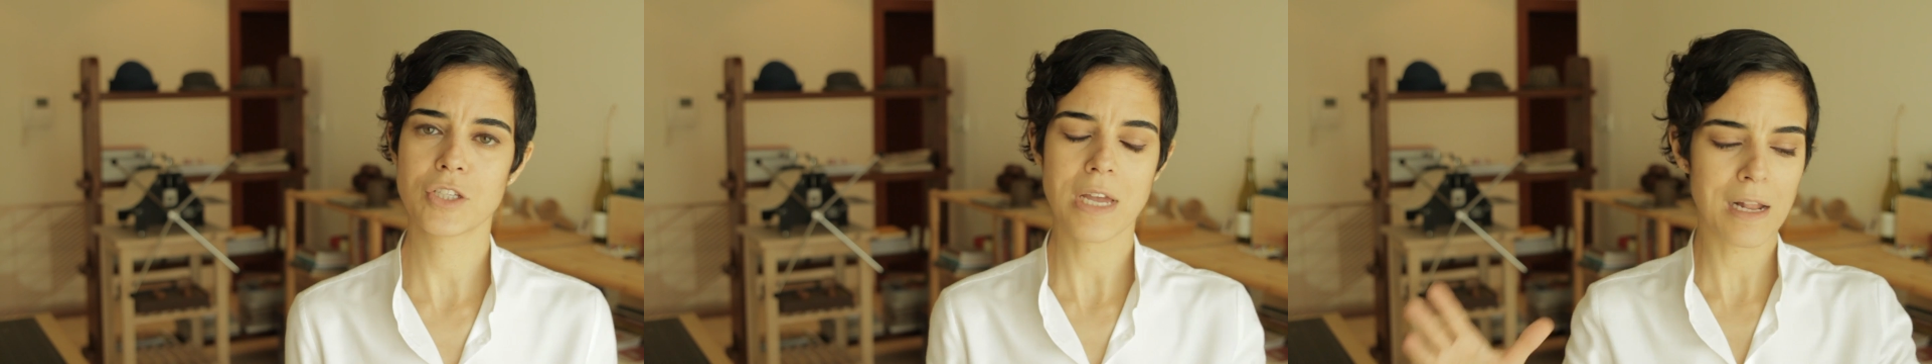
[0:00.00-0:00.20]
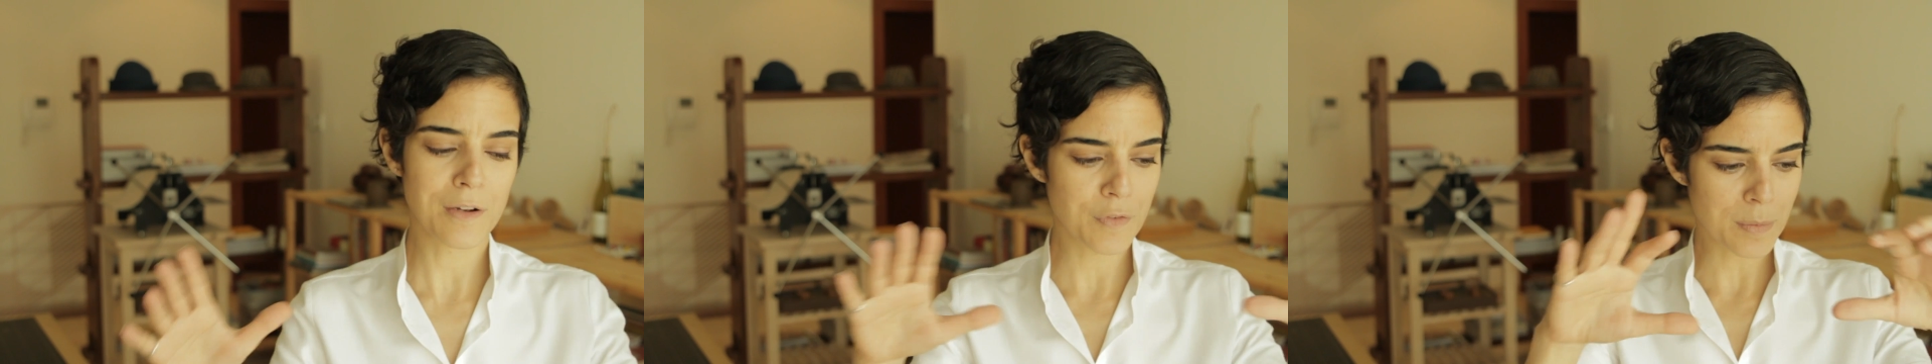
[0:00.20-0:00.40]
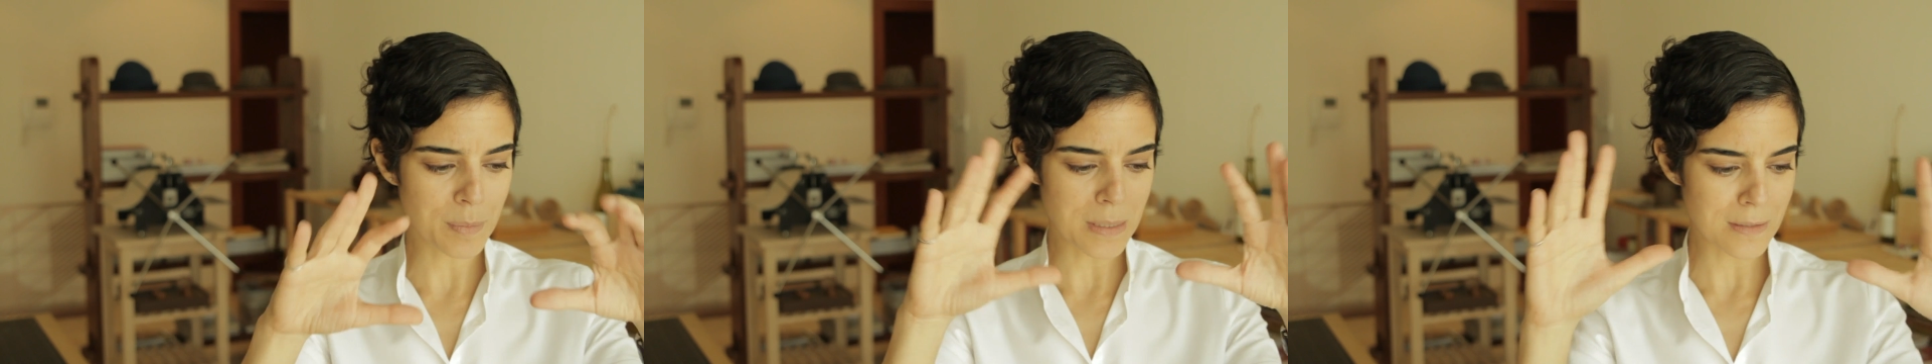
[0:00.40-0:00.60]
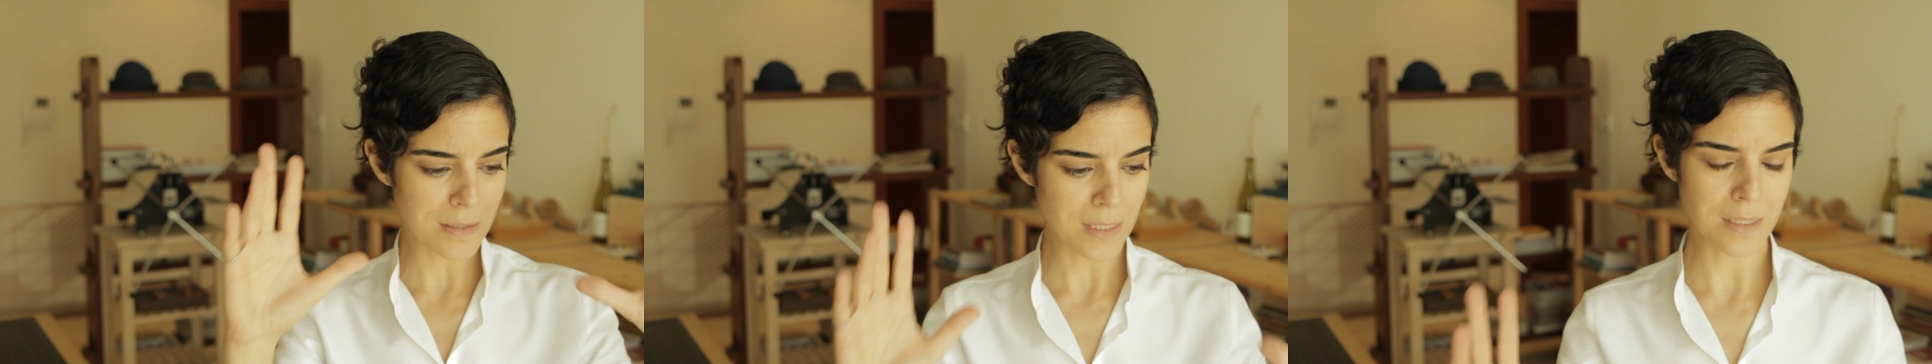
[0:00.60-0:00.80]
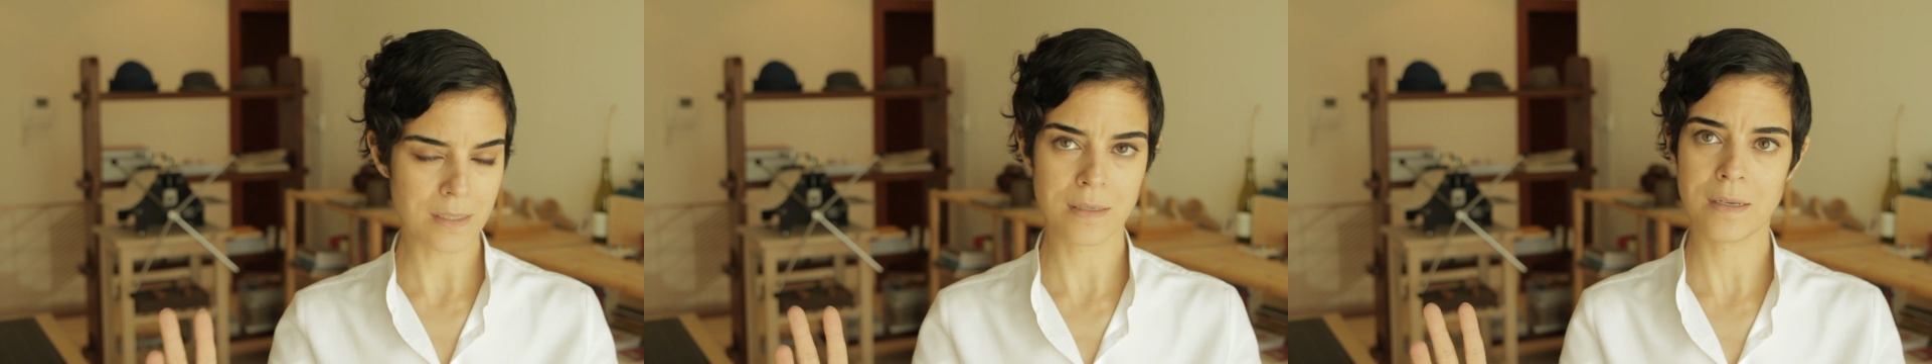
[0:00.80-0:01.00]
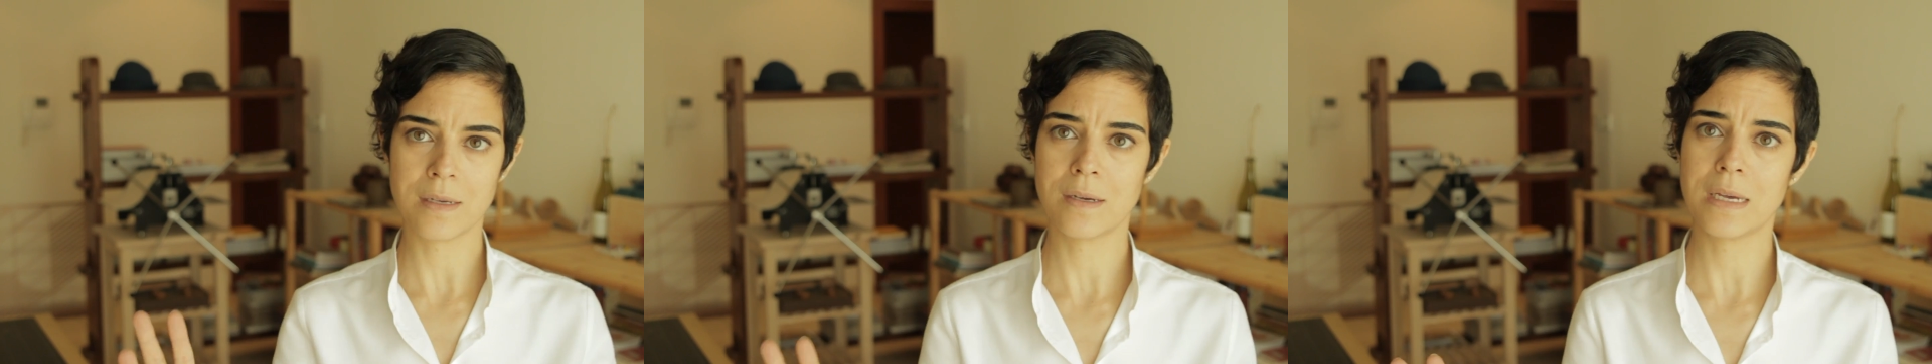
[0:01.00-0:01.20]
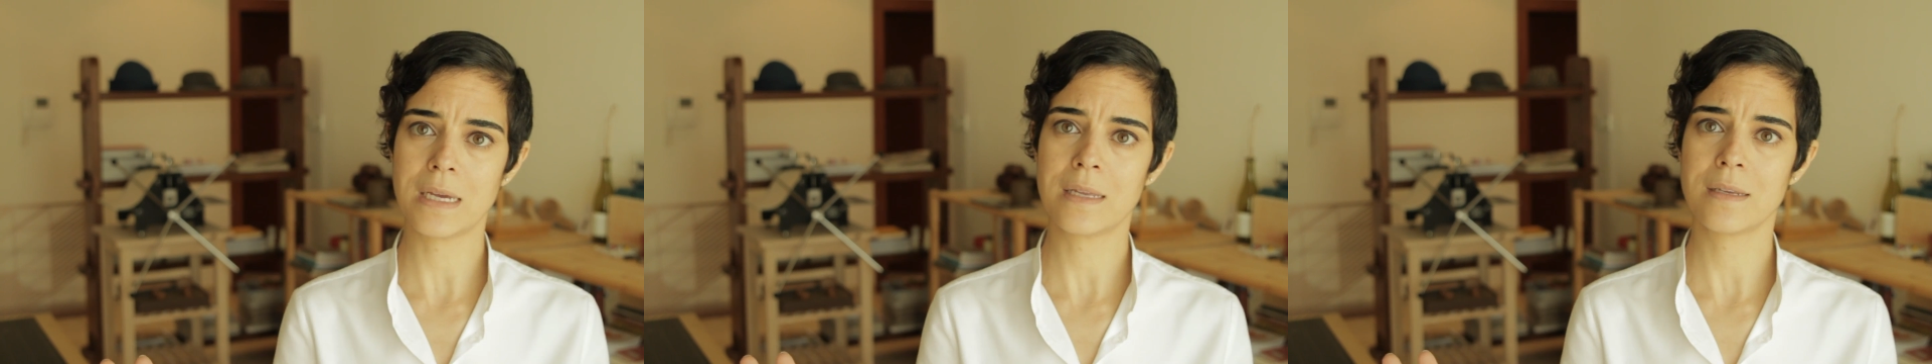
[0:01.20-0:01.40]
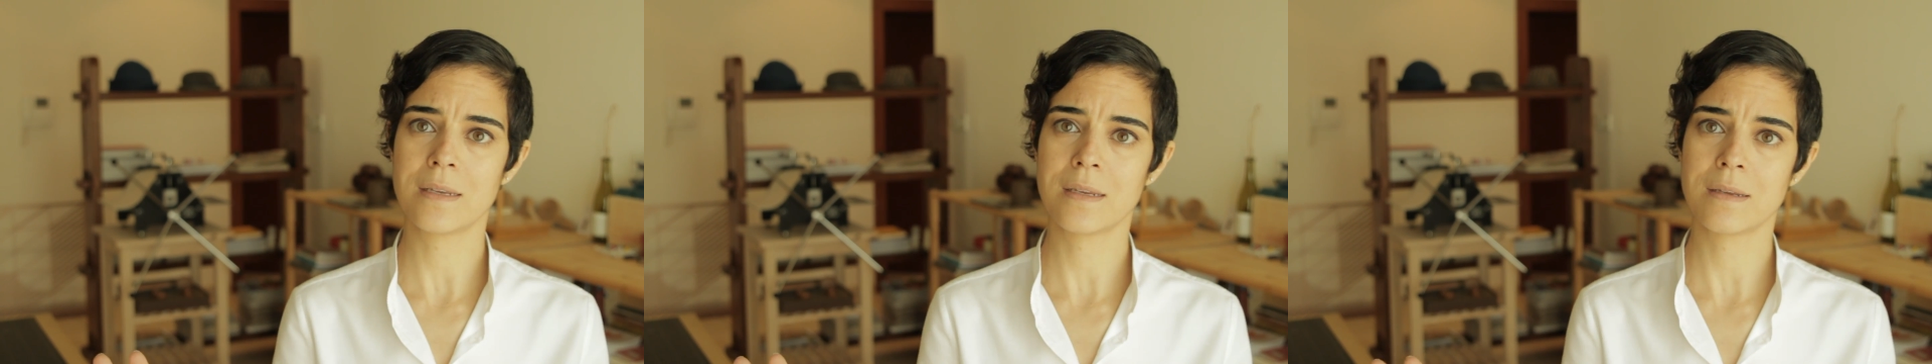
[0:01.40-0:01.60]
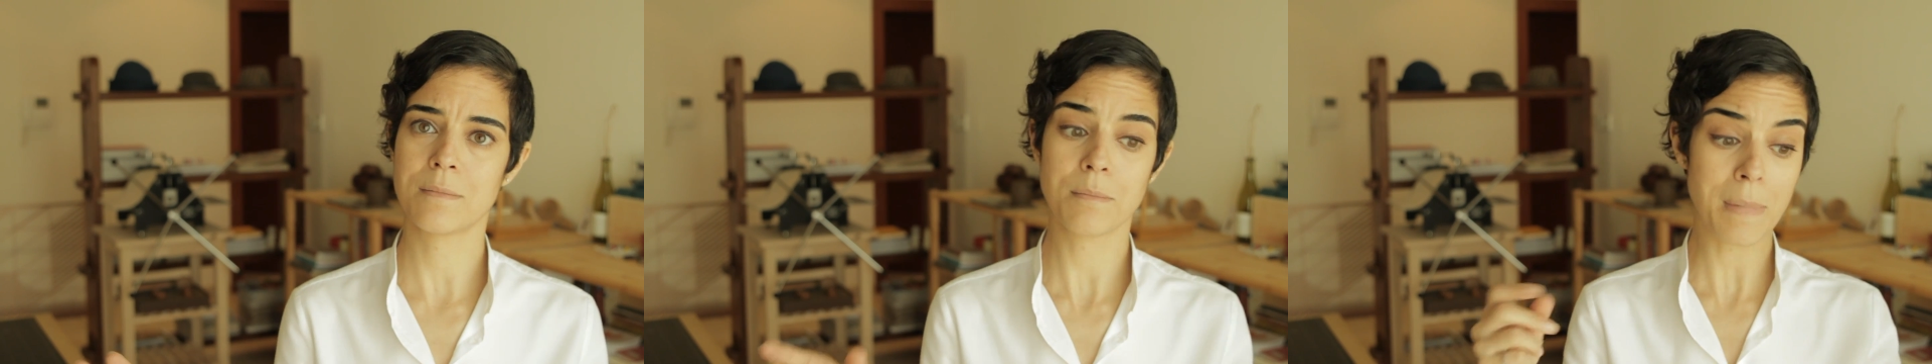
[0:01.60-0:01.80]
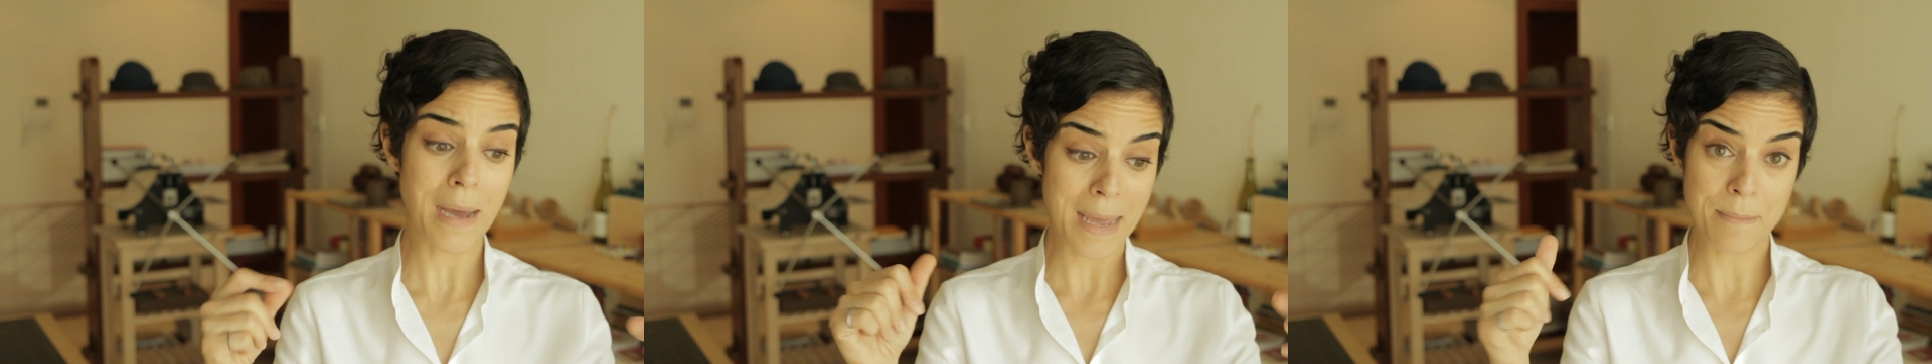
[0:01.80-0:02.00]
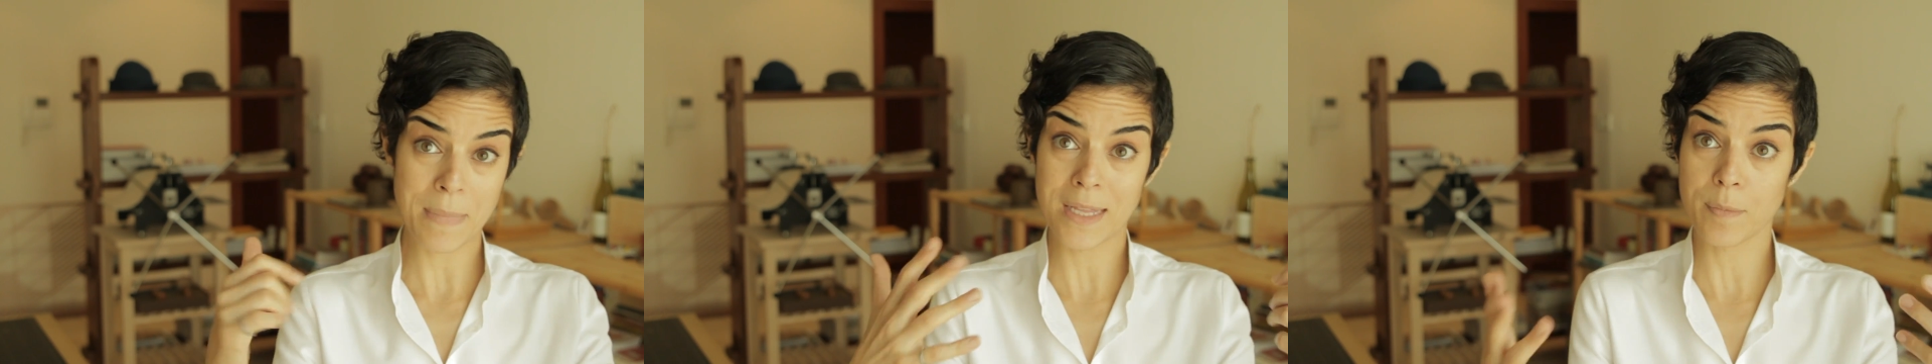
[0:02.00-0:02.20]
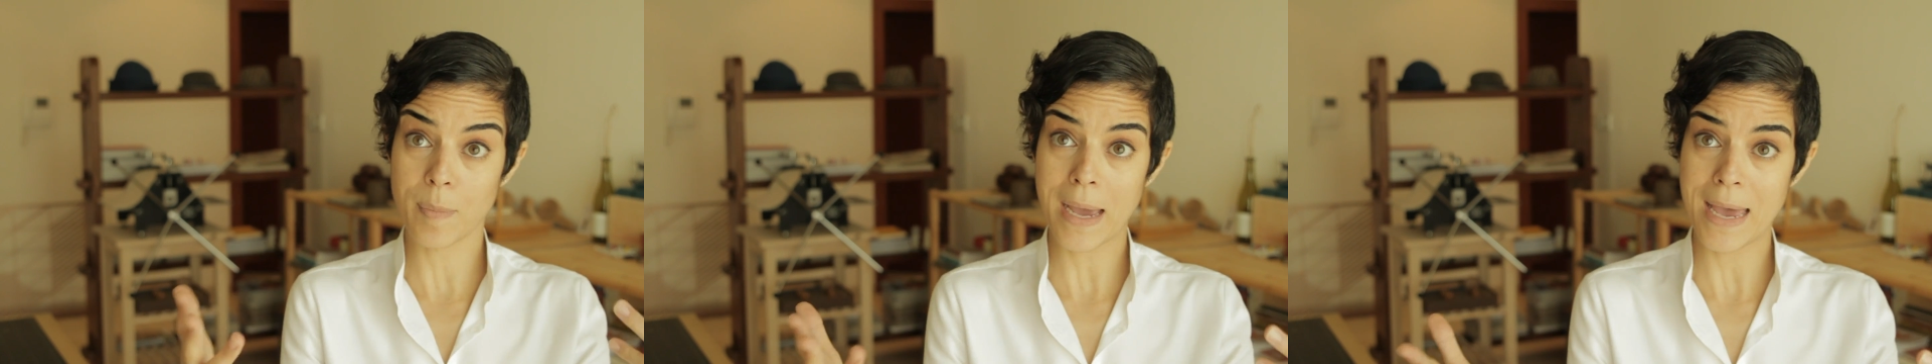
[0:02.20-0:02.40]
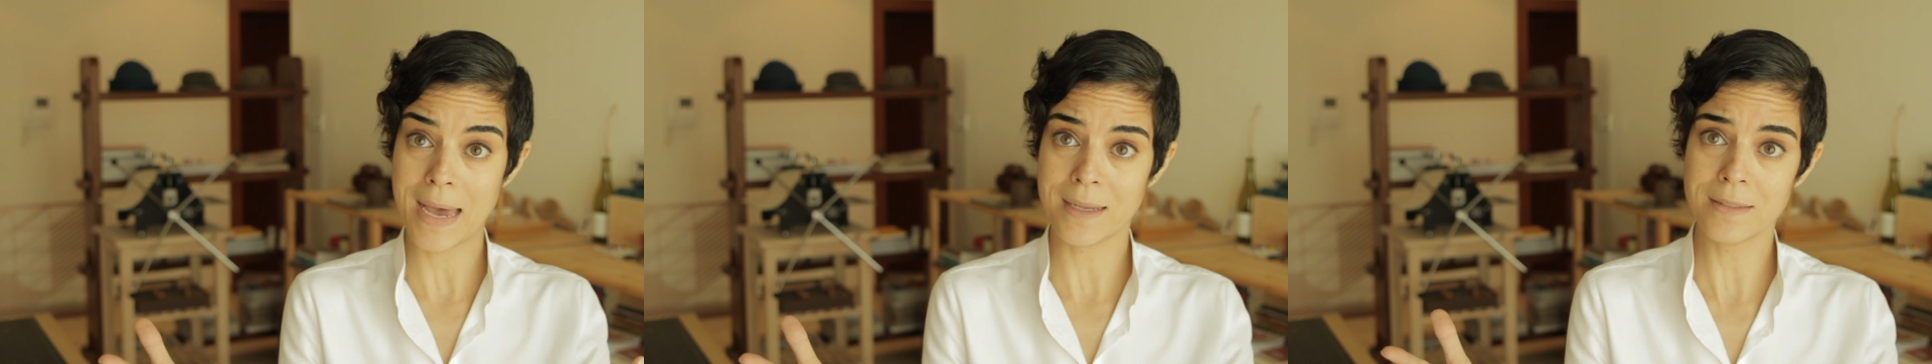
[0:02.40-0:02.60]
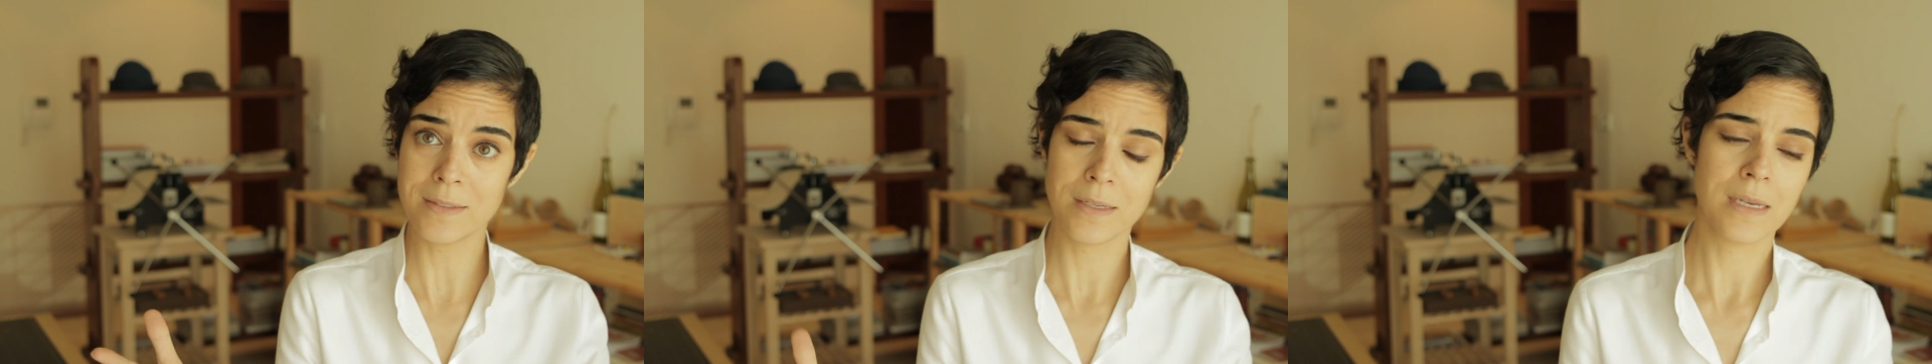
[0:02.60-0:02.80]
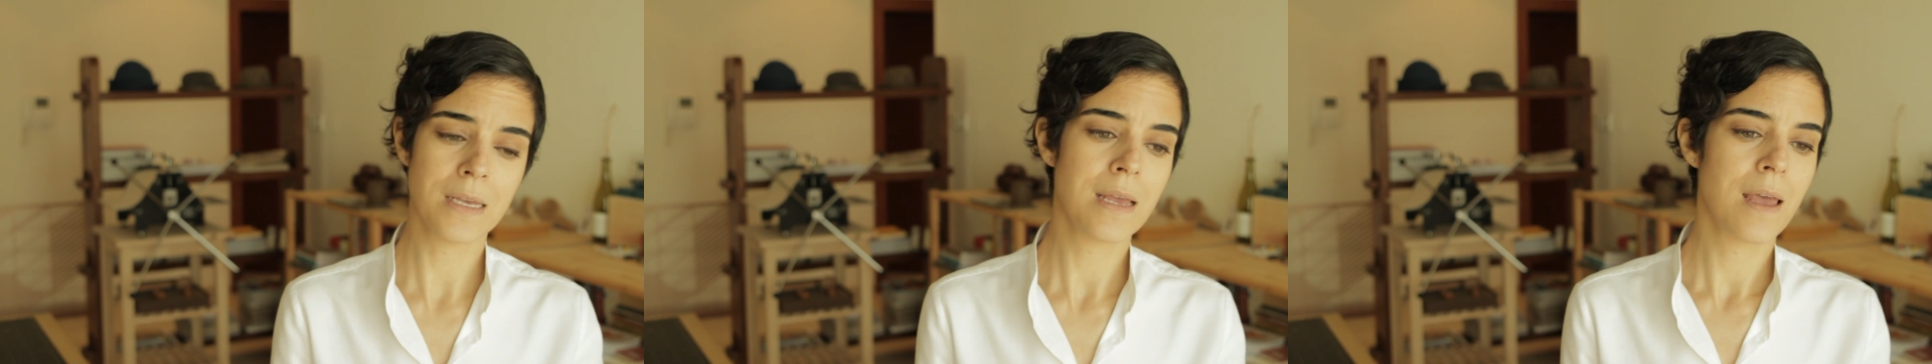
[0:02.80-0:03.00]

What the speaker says: alphabet made by hand.